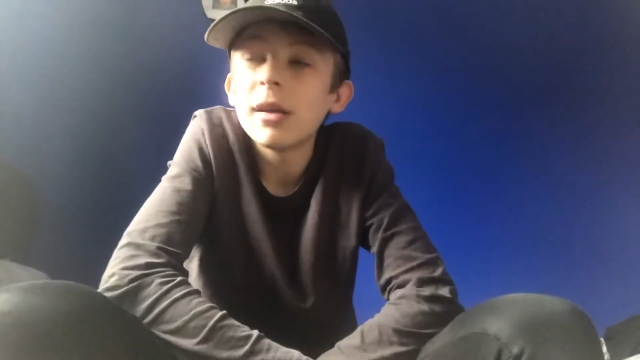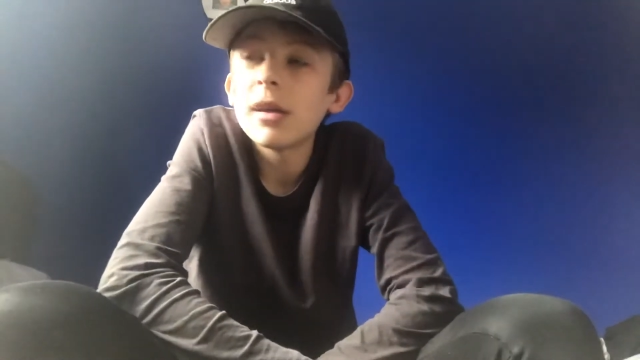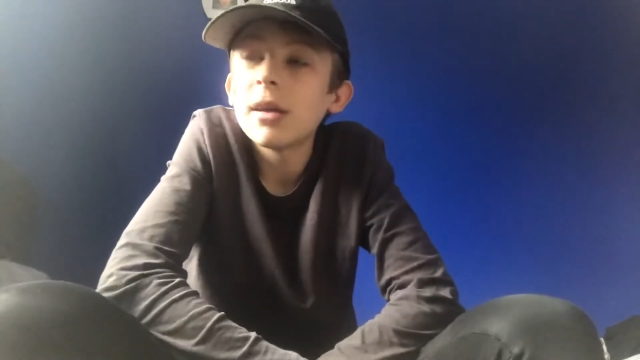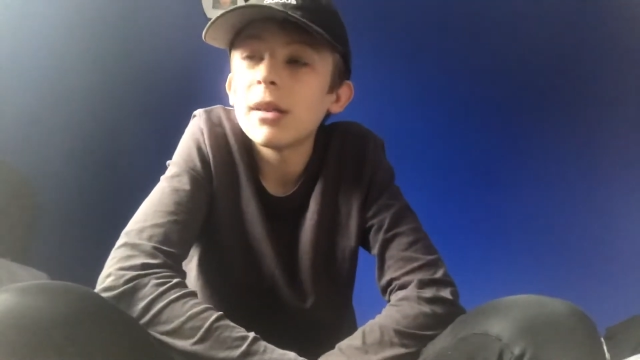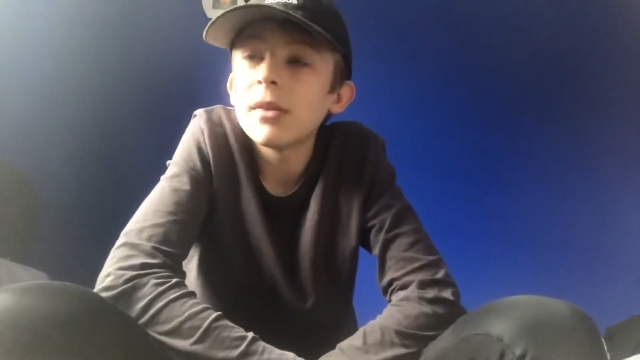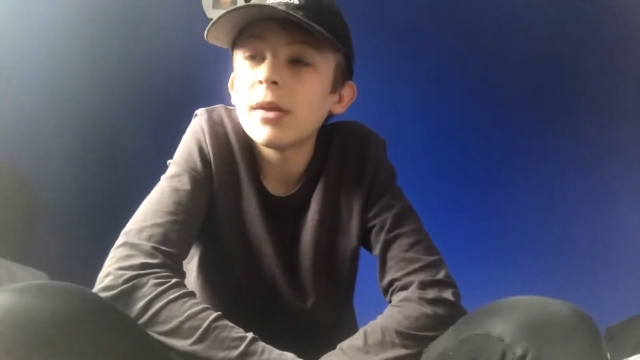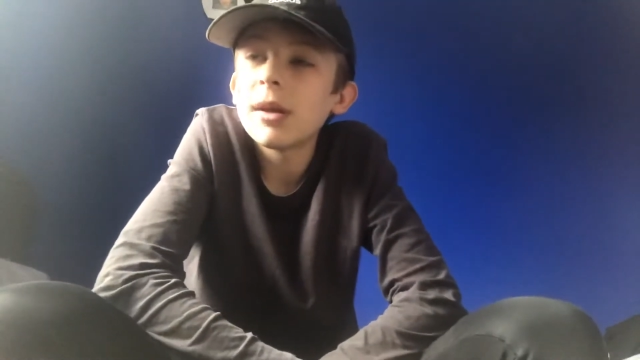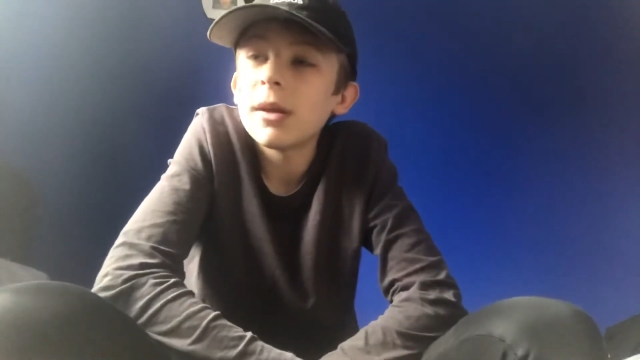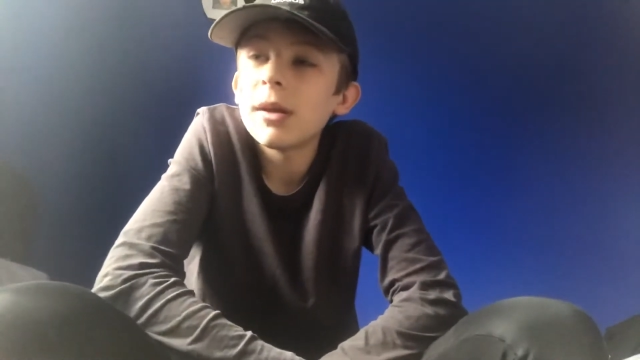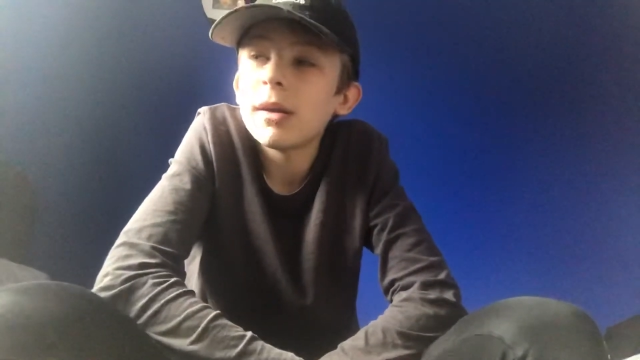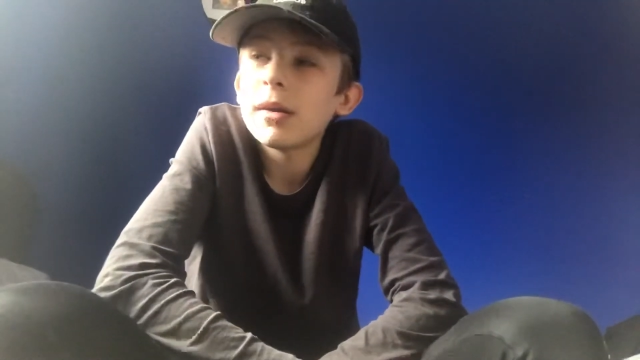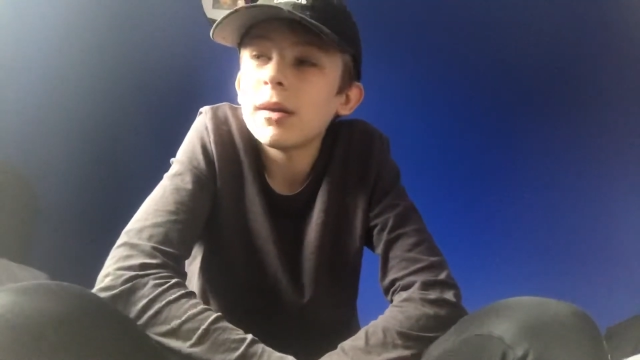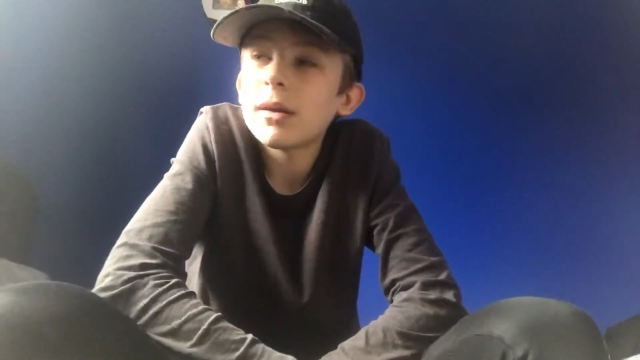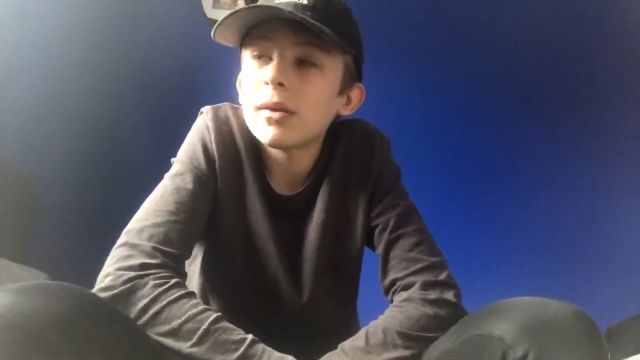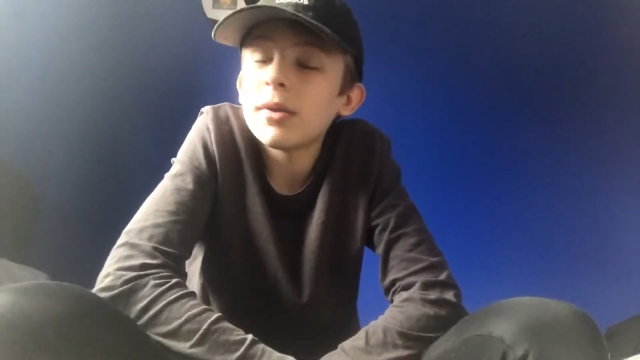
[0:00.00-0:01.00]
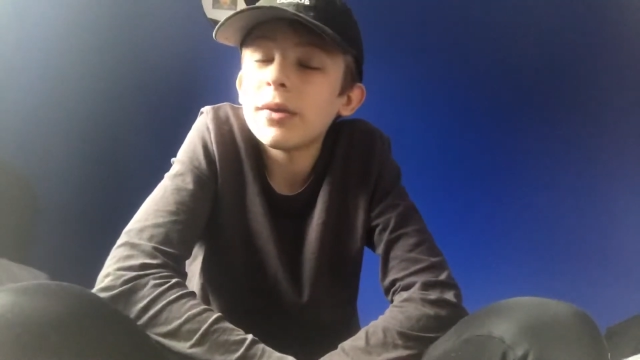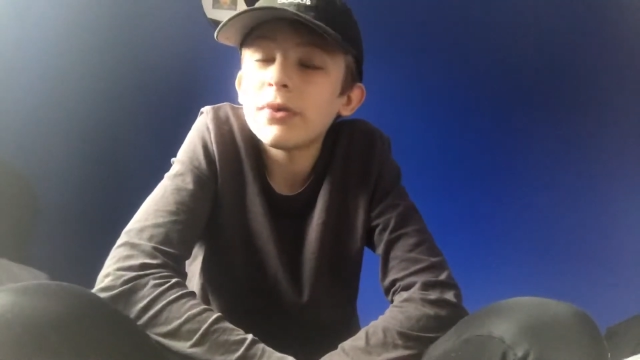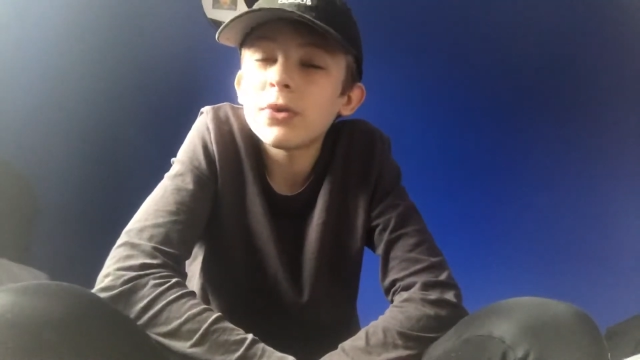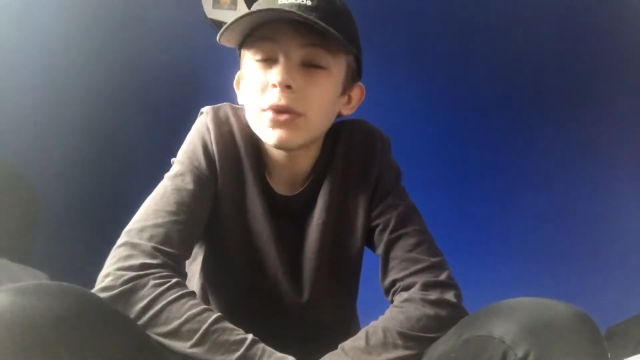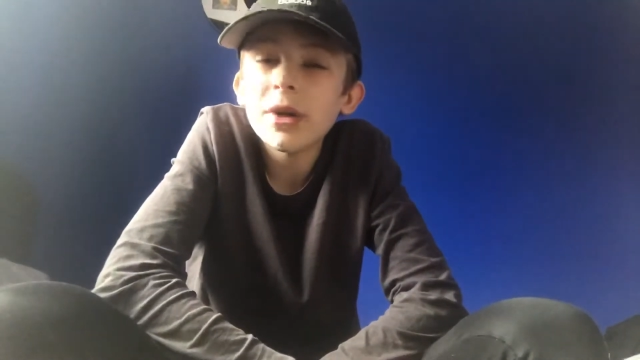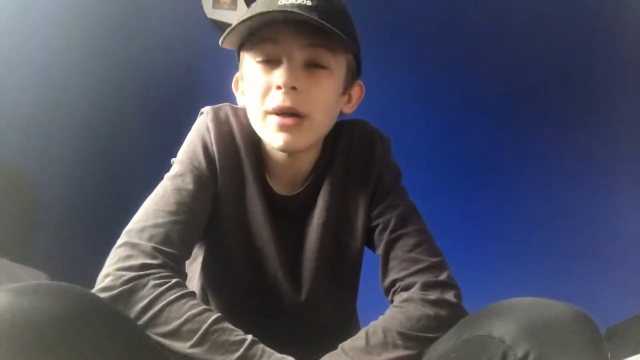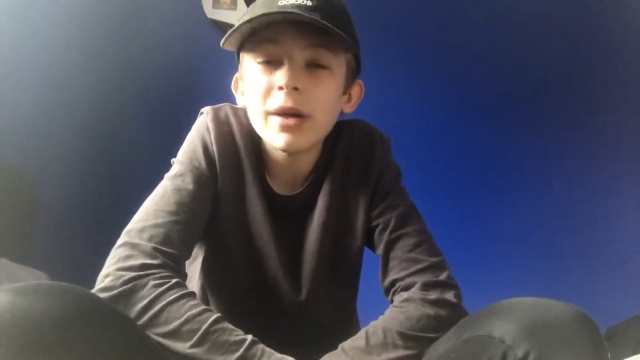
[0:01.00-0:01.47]
They've
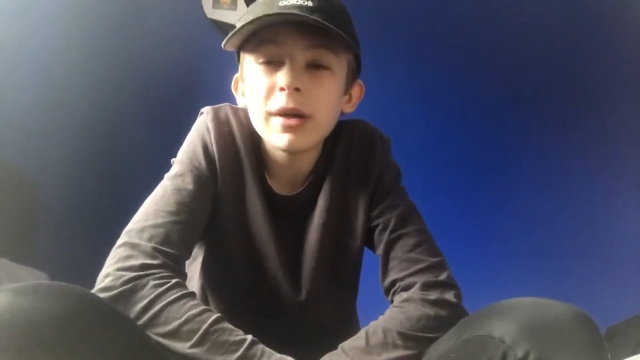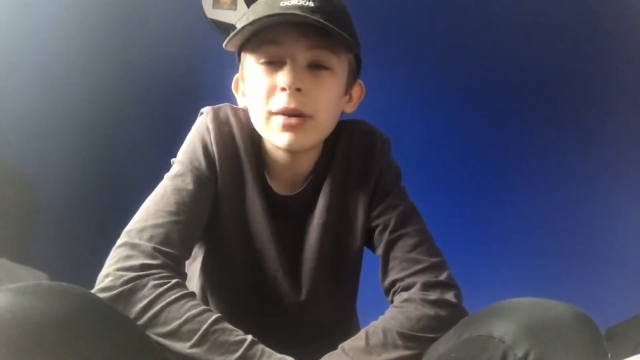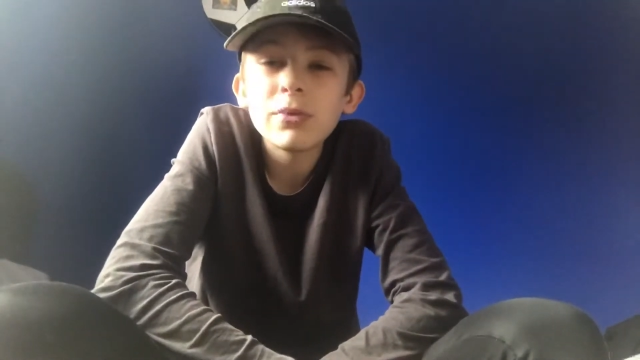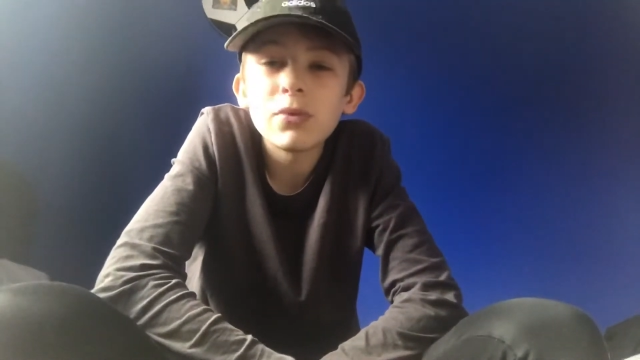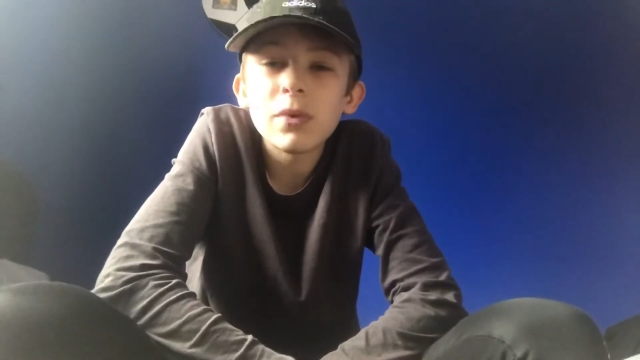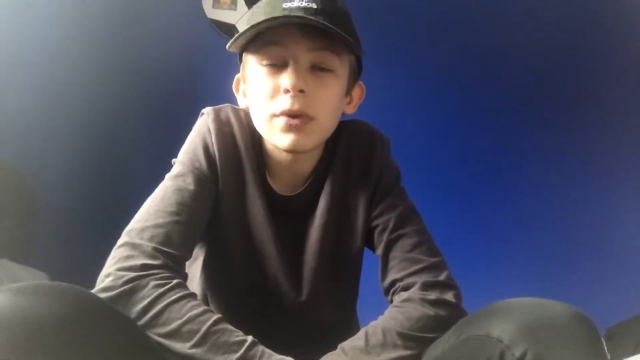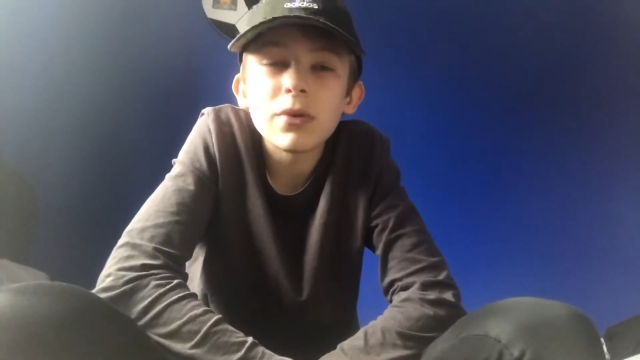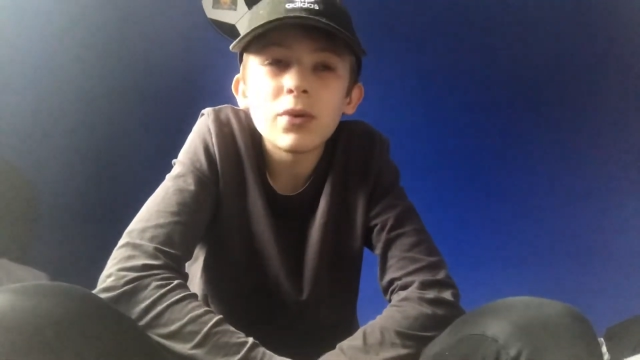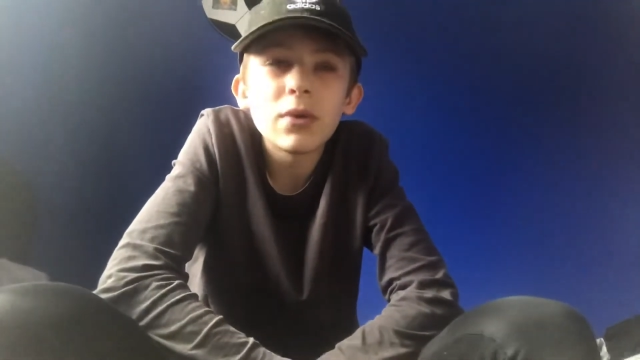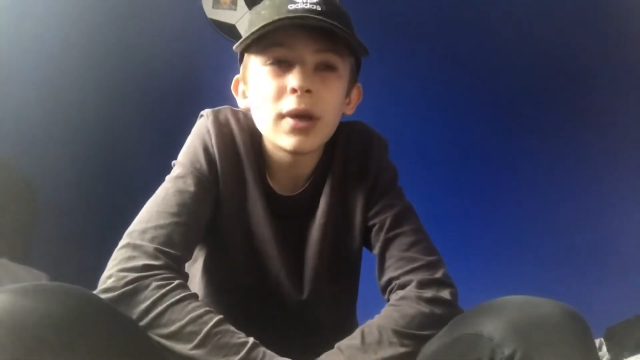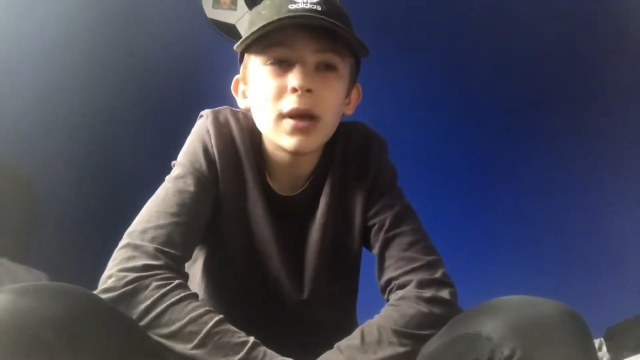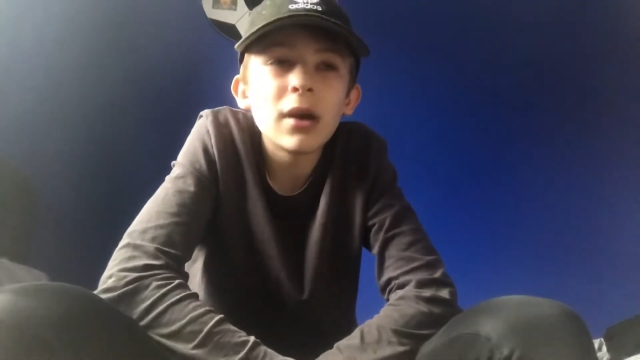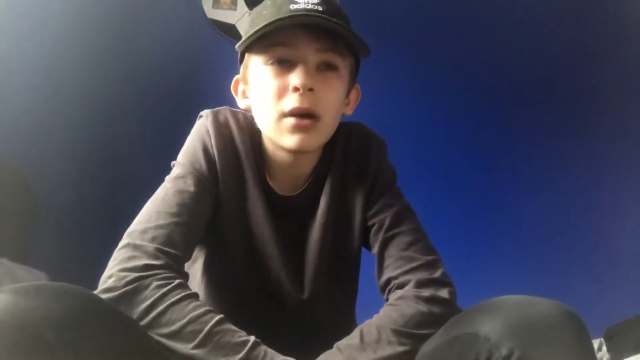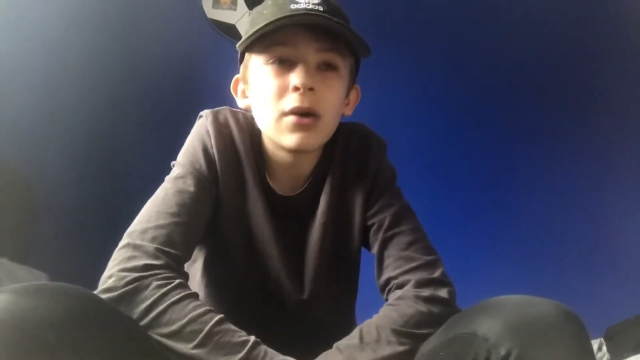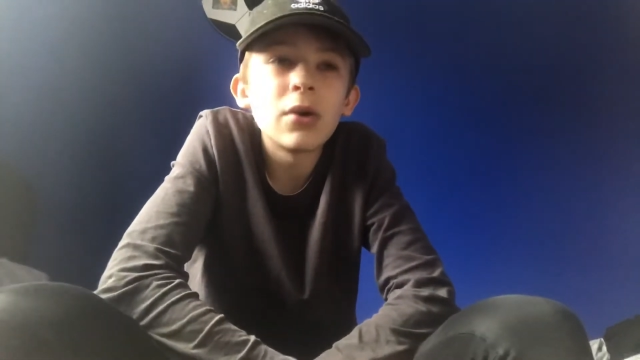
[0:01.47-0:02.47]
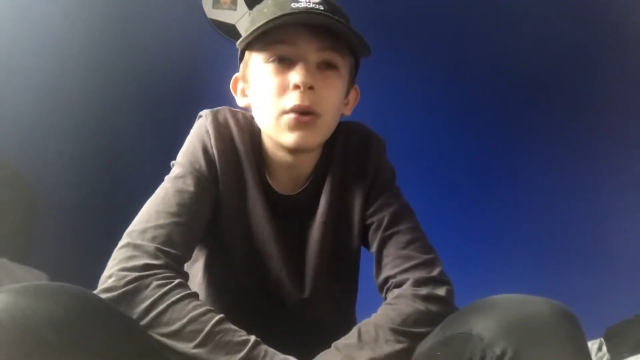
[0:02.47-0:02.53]
signed Rodrigo,